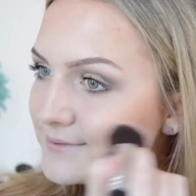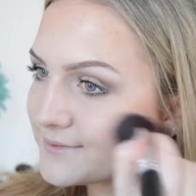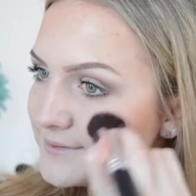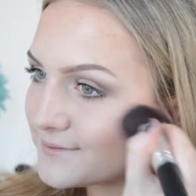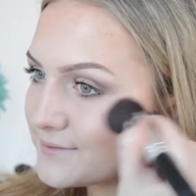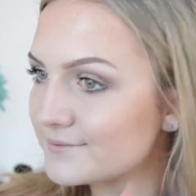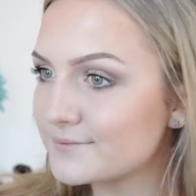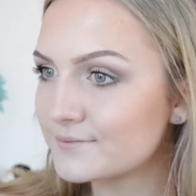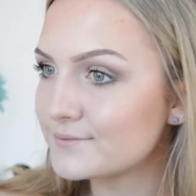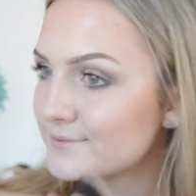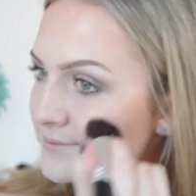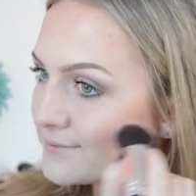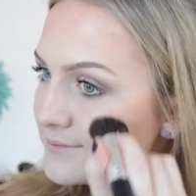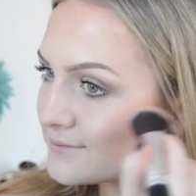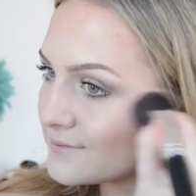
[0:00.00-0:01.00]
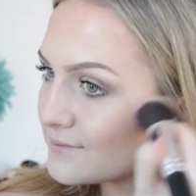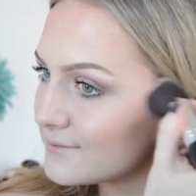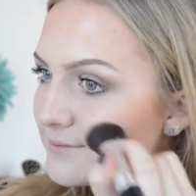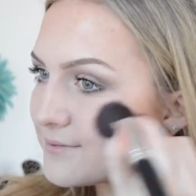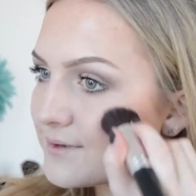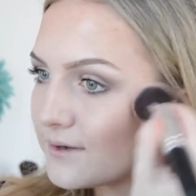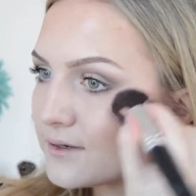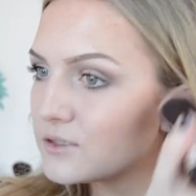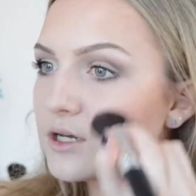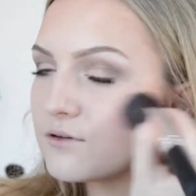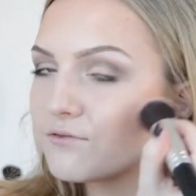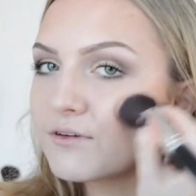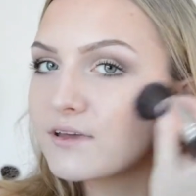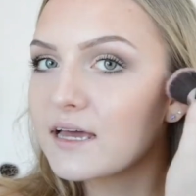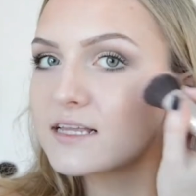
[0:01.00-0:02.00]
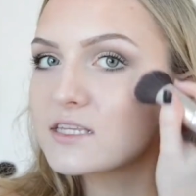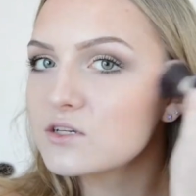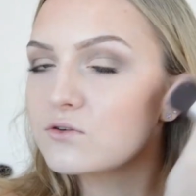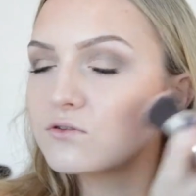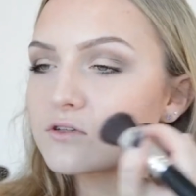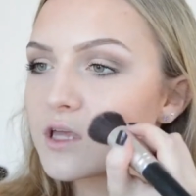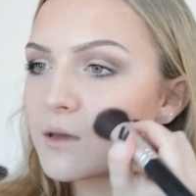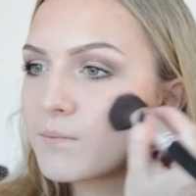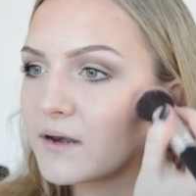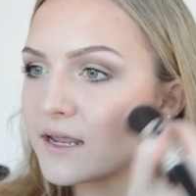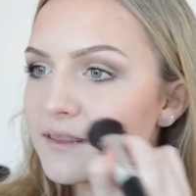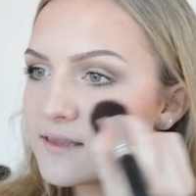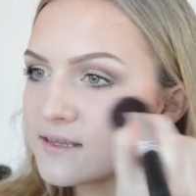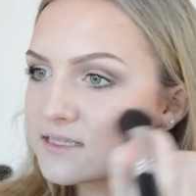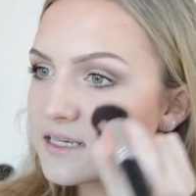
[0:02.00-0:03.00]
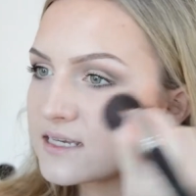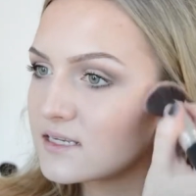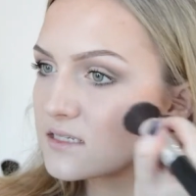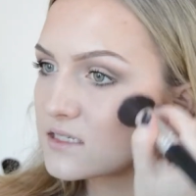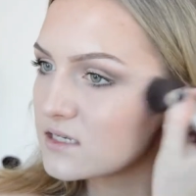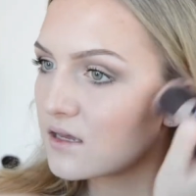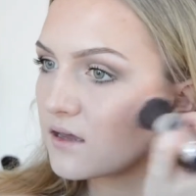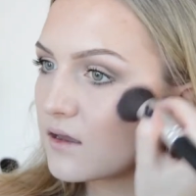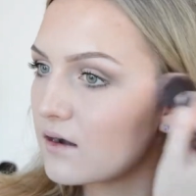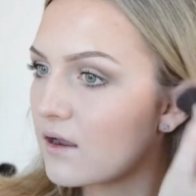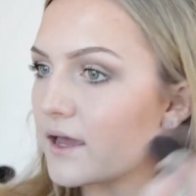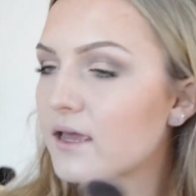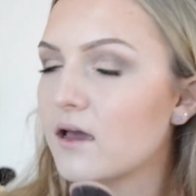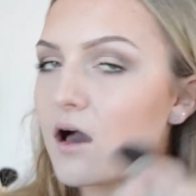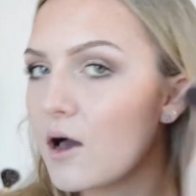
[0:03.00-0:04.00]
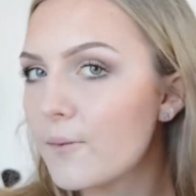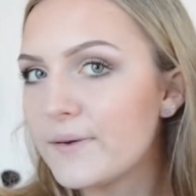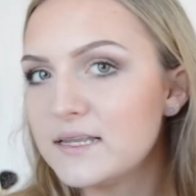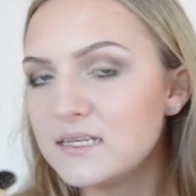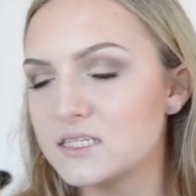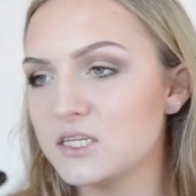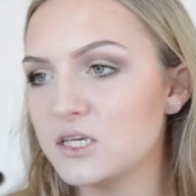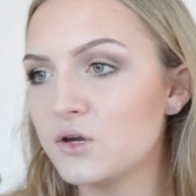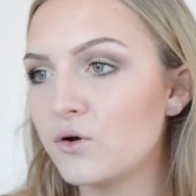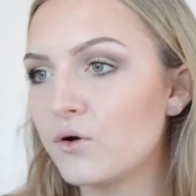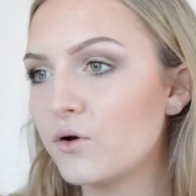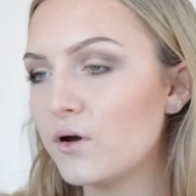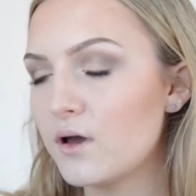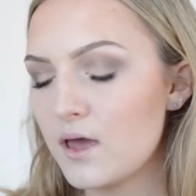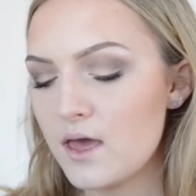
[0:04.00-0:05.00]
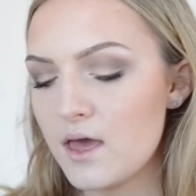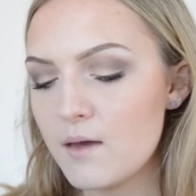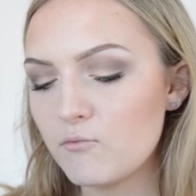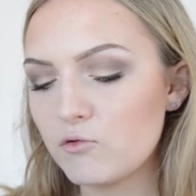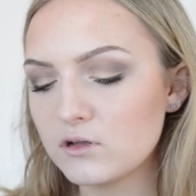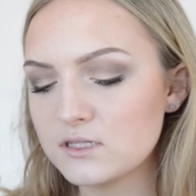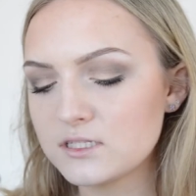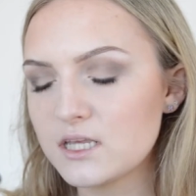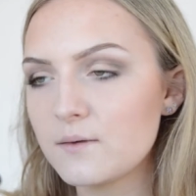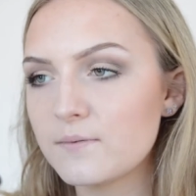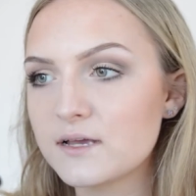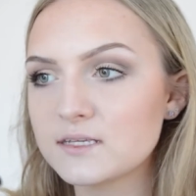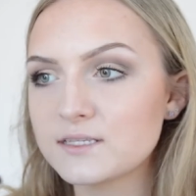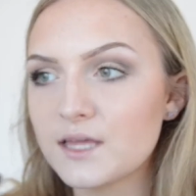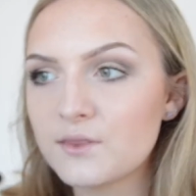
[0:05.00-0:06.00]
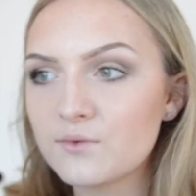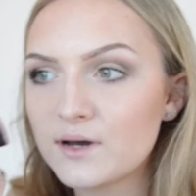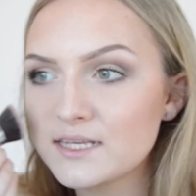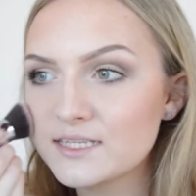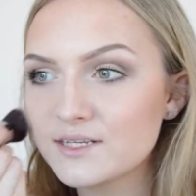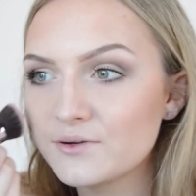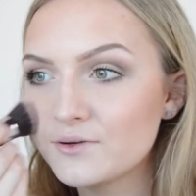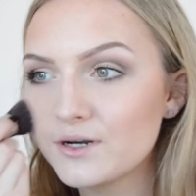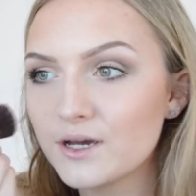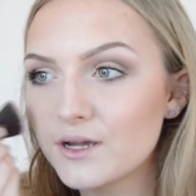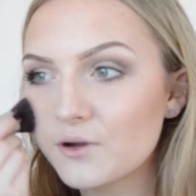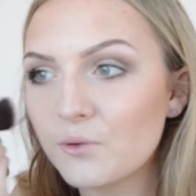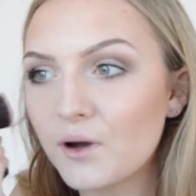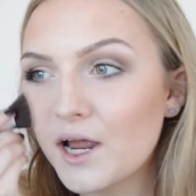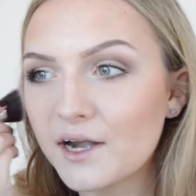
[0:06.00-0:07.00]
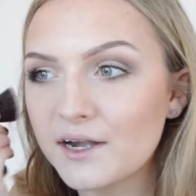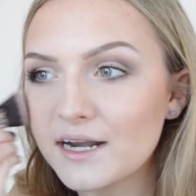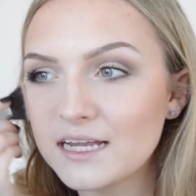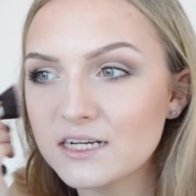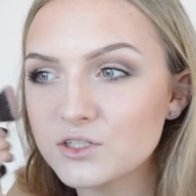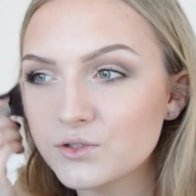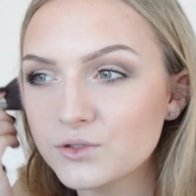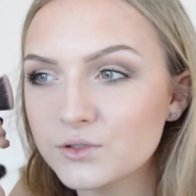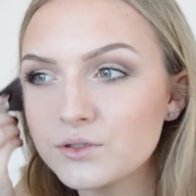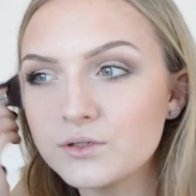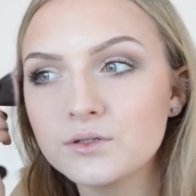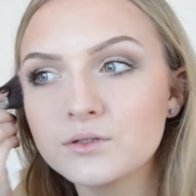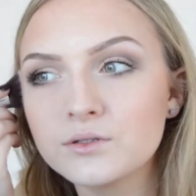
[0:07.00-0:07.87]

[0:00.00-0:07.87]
Don't forget to also blend this into, like, up into your bronzer, because otherwise it will look quite unnatural.